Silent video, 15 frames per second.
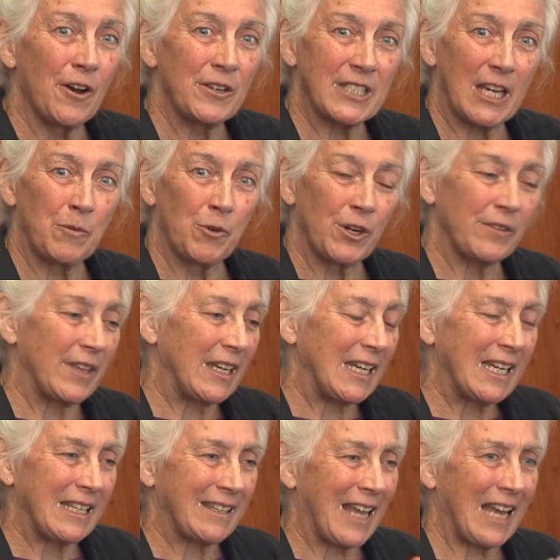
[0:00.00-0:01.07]
as I work
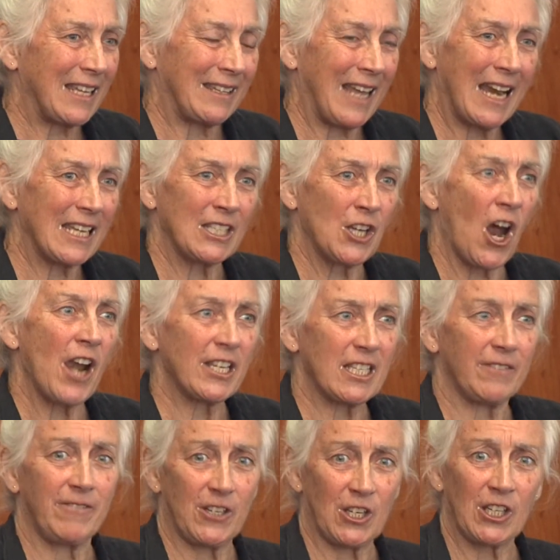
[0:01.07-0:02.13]
that is not a
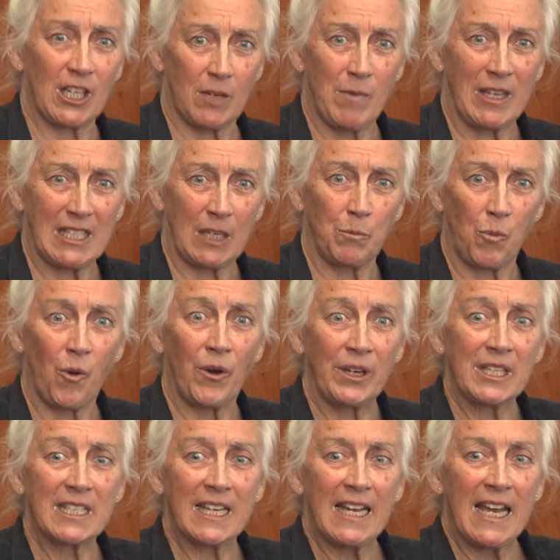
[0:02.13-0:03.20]
sufficient commencing
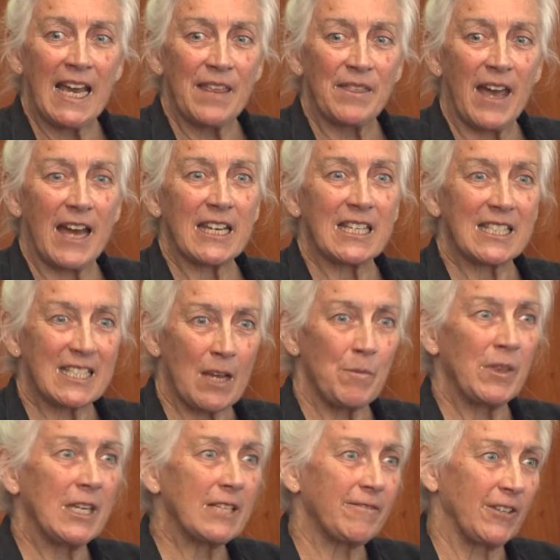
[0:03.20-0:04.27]
point, that some
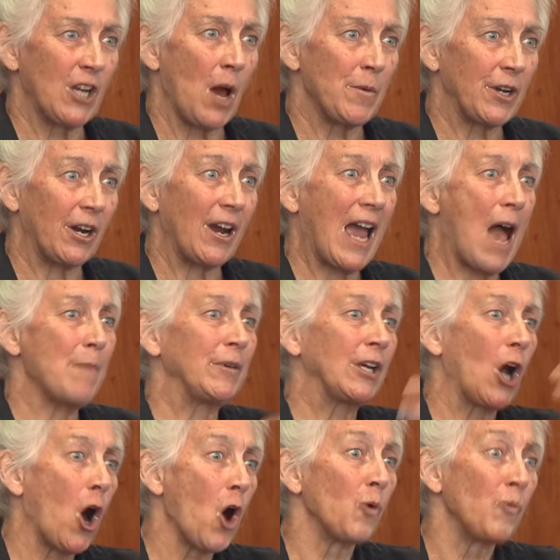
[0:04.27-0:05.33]
of these phenomena are
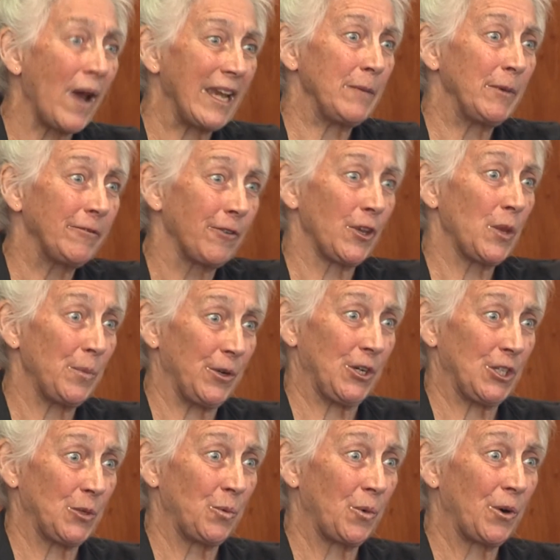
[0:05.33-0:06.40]
happening already before the
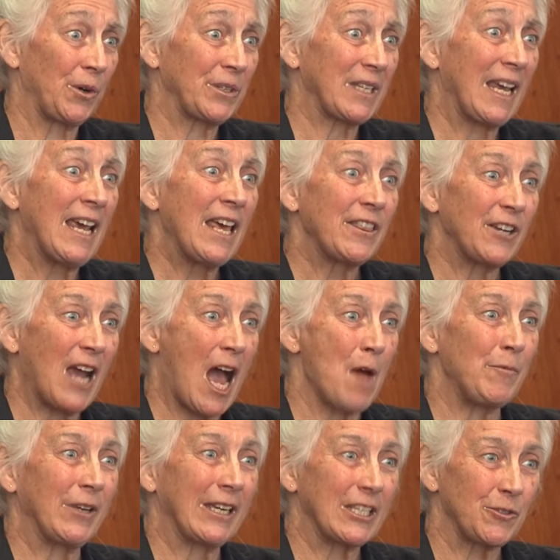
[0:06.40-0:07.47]
Persian Wars. They're
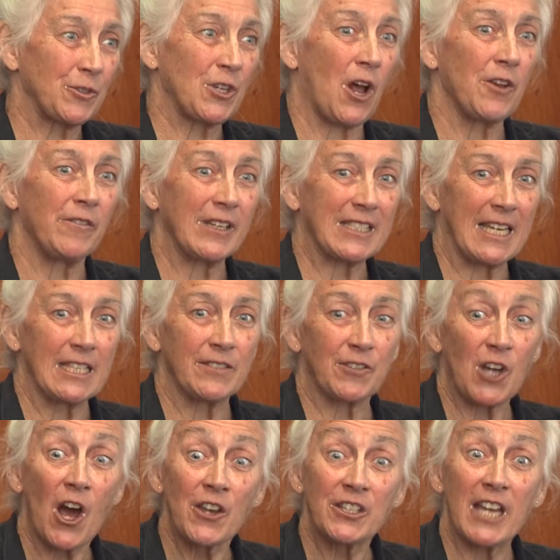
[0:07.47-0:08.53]
happening as a result of the extensive
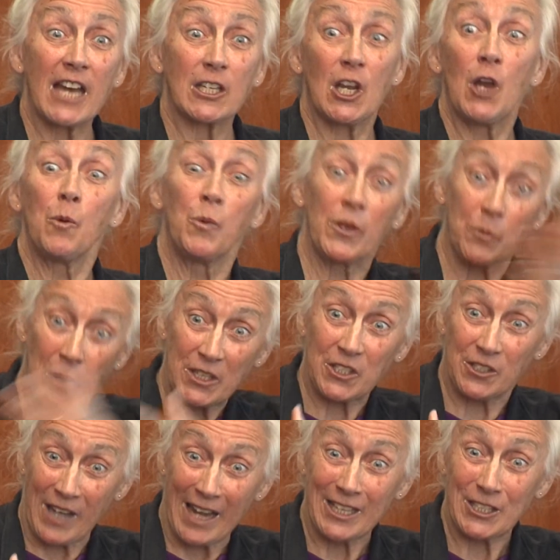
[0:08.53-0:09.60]
contact with
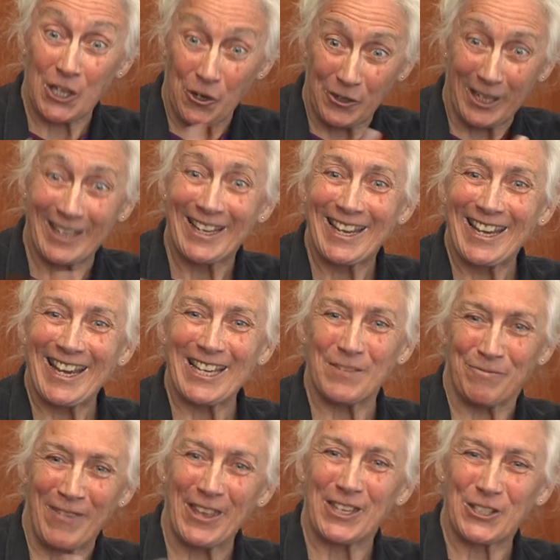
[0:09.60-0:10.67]
Western Anatolia, as
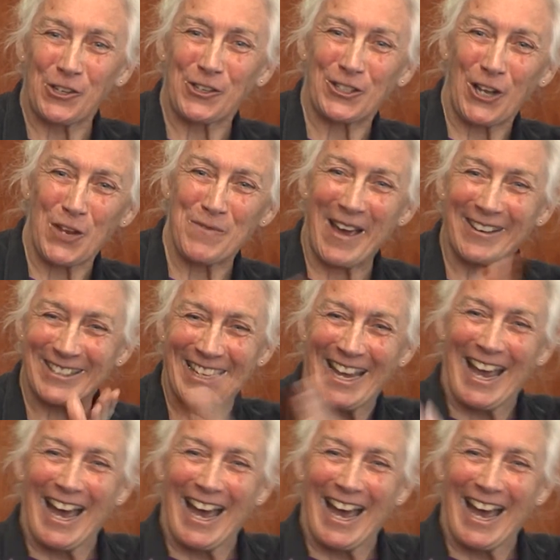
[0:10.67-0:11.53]
Beth has told us all about,